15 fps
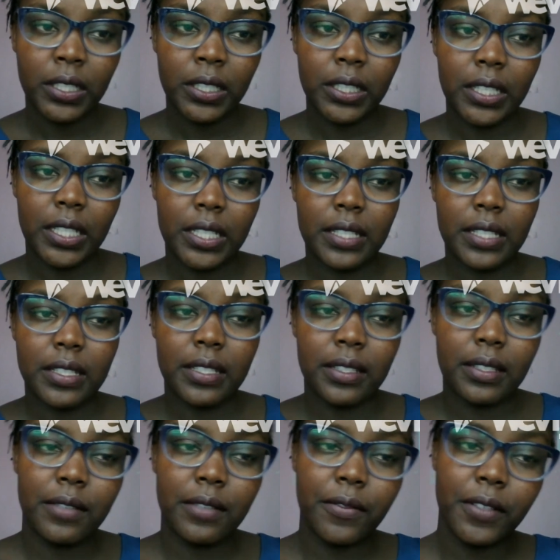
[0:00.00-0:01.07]

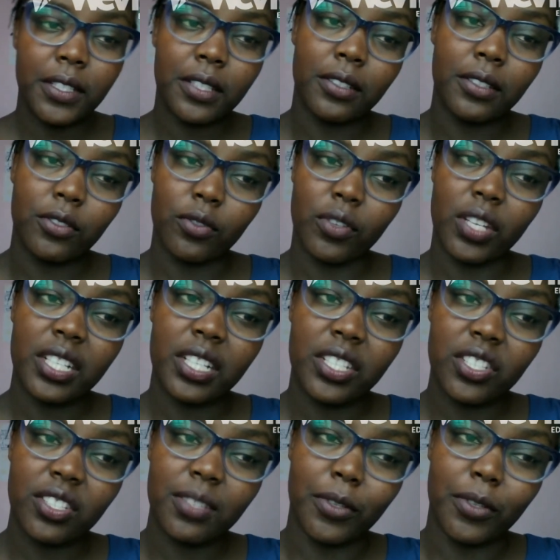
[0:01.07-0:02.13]
it fits into
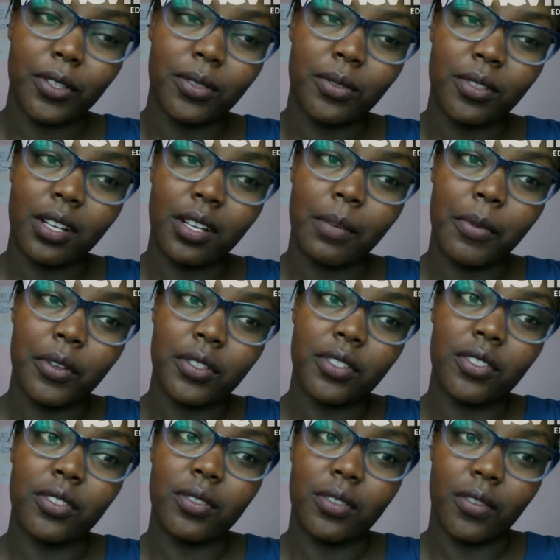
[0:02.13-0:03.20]
negligence because we talk
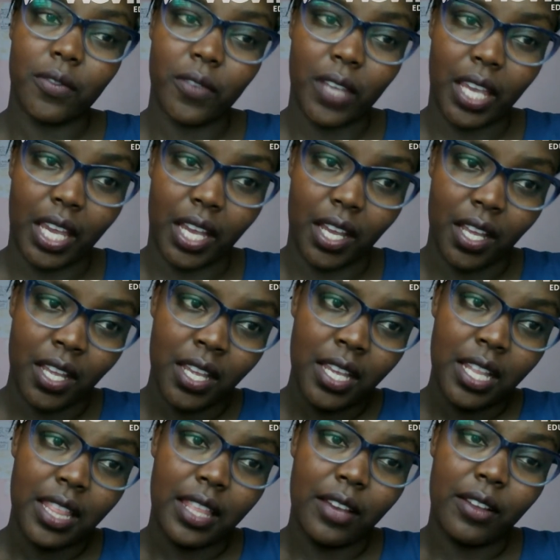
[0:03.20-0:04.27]
about duty of care,
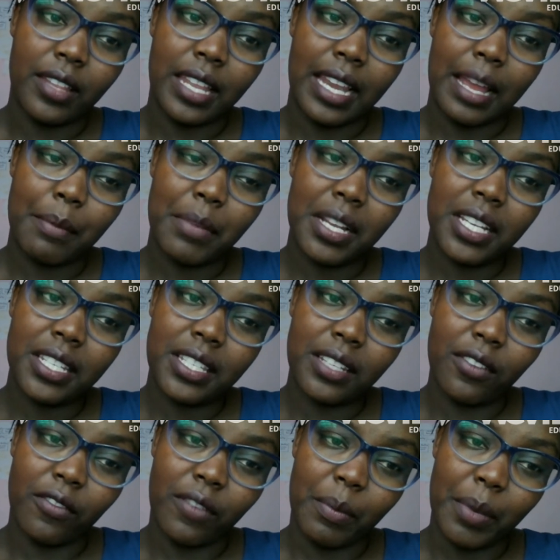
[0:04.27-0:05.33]
the
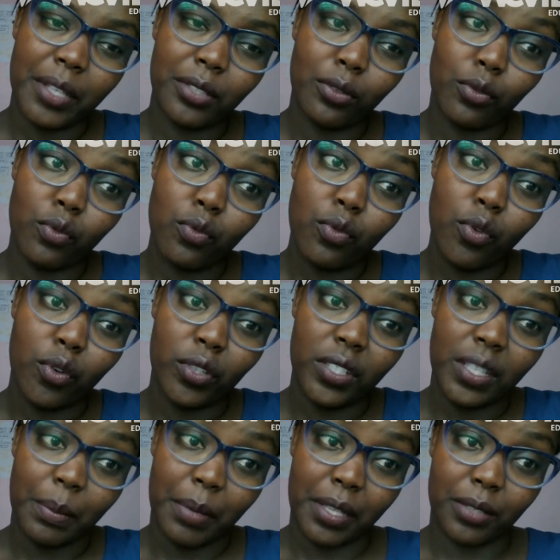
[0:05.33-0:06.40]
liability of a person who
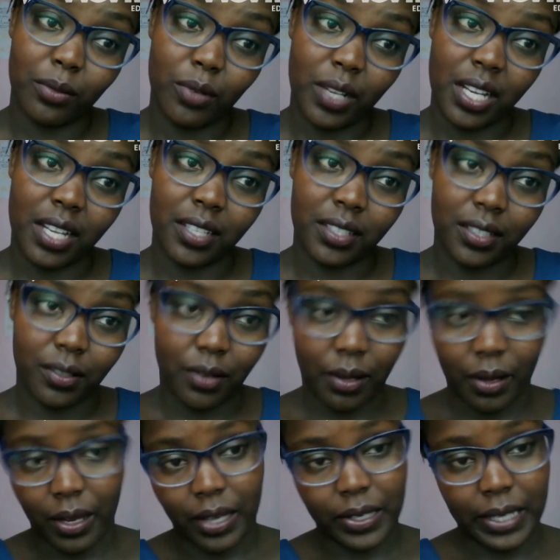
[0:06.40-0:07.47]
owns a land,
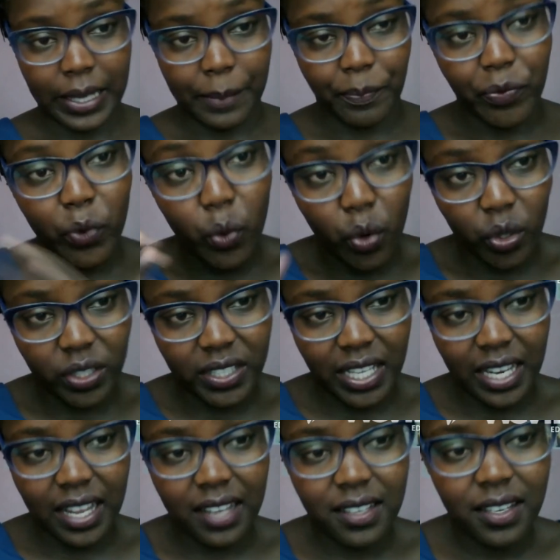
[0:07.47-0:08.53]
who owns a
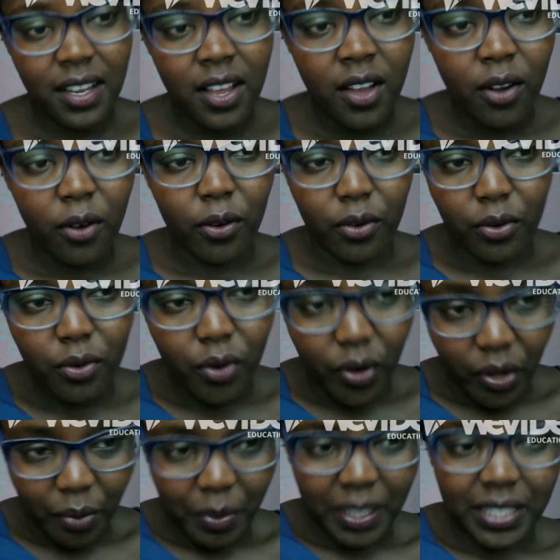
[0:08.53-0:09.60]
land or who
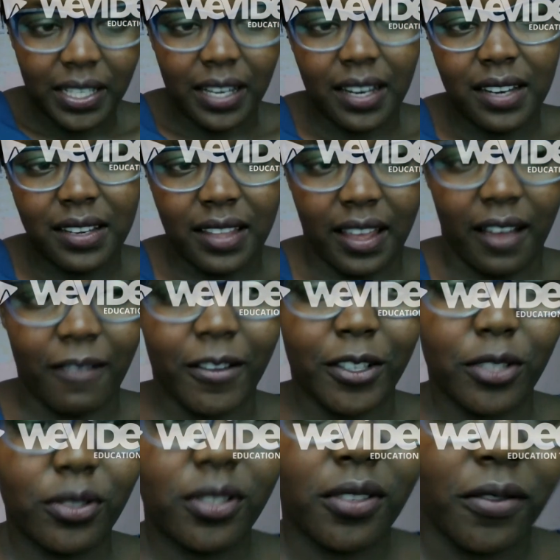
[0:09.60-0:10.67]
occupies a land. They have a
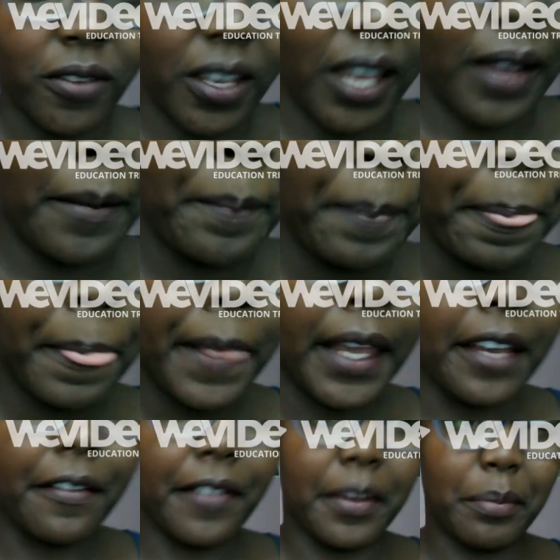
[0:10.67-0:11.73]
duty of care.
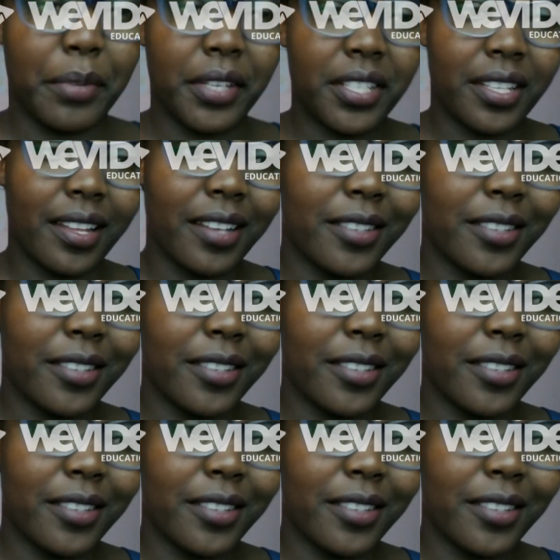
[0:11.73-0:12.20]
If they breach that